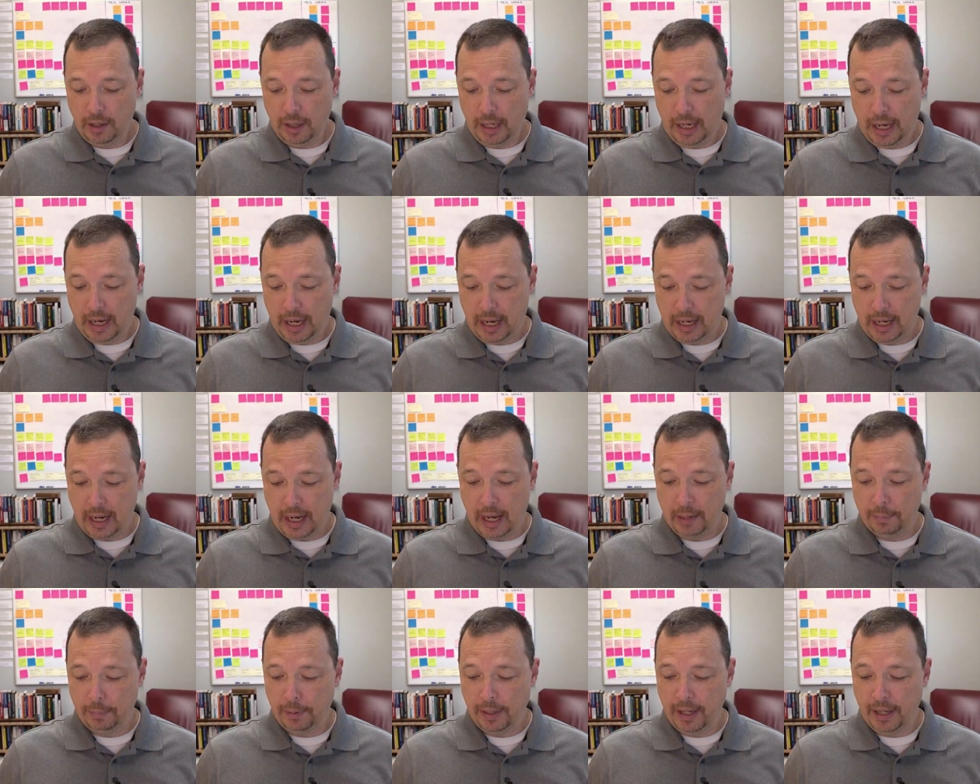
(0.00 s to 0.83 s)
And
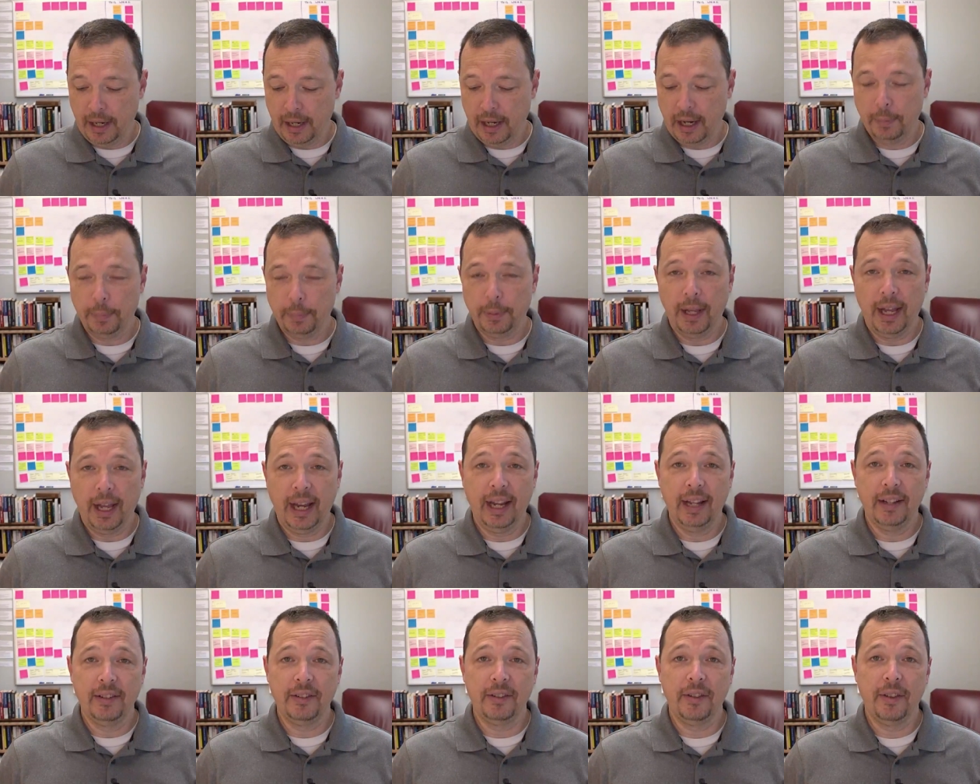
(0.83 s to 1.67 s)
I play a couple of
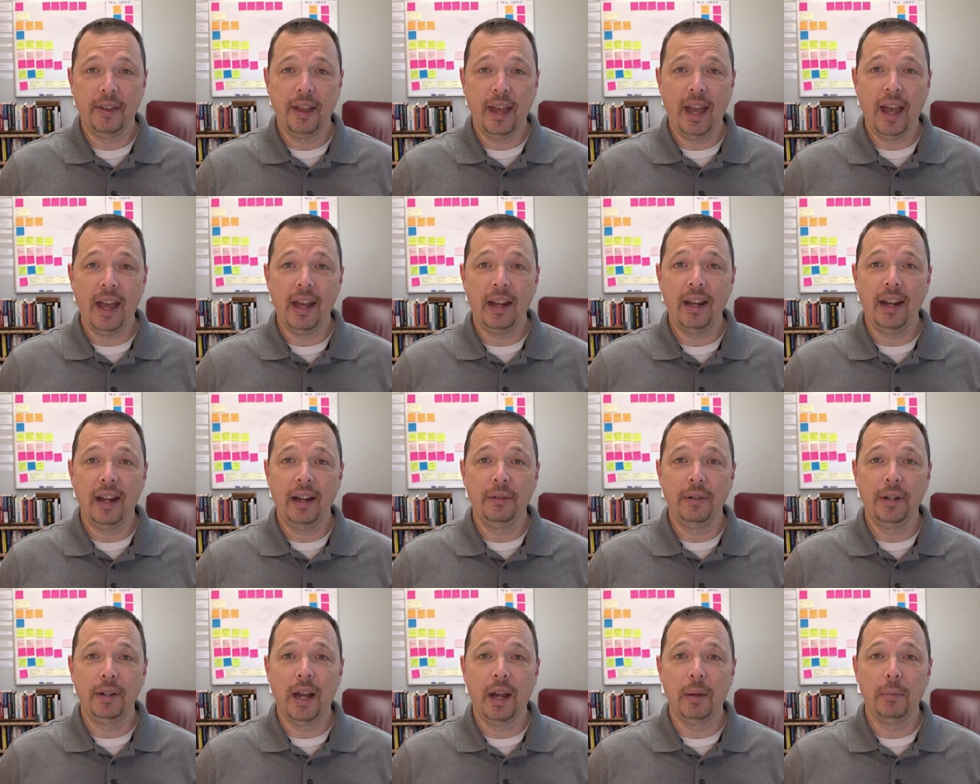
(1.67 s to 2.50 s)
hands of that
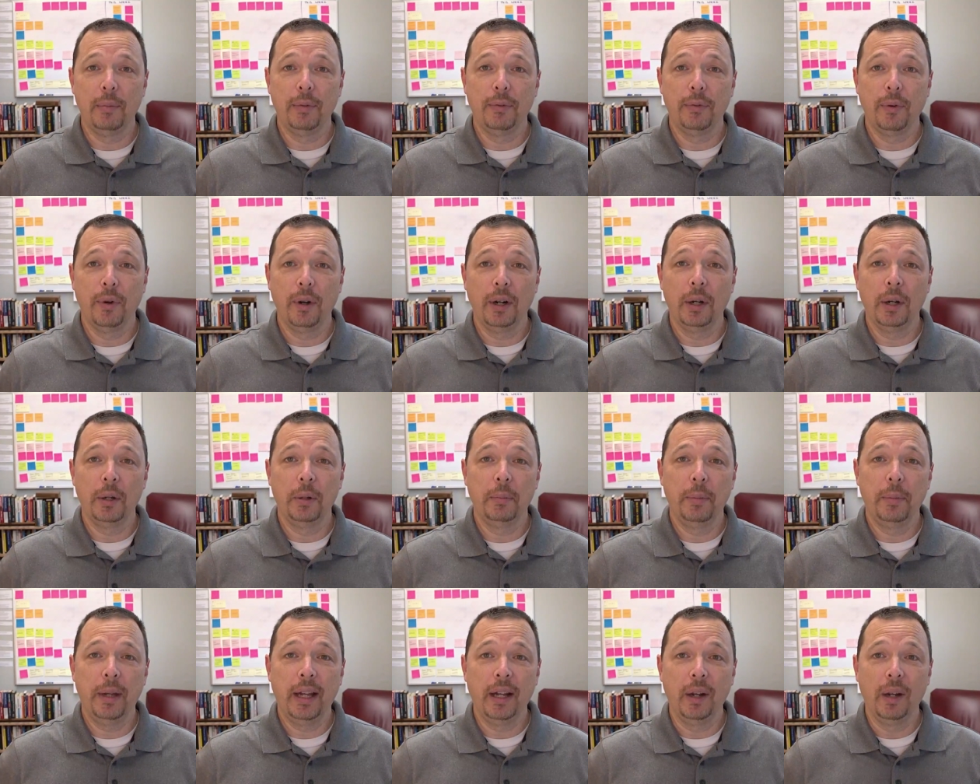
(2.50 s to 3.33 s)
every night before I go
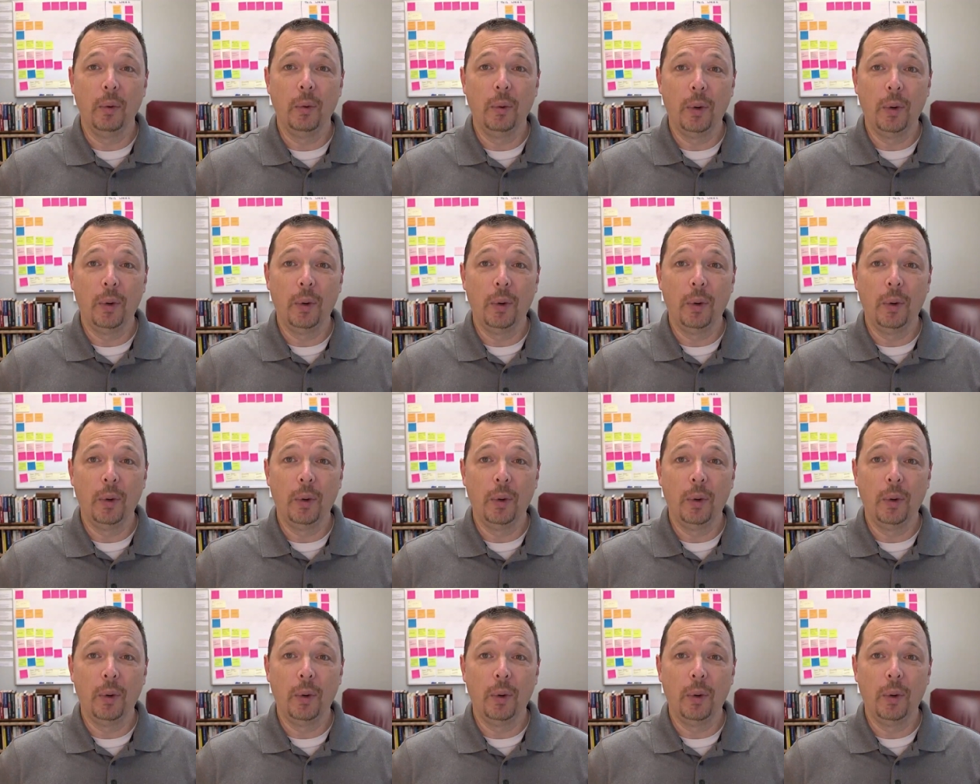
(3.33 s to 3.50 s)
to bed.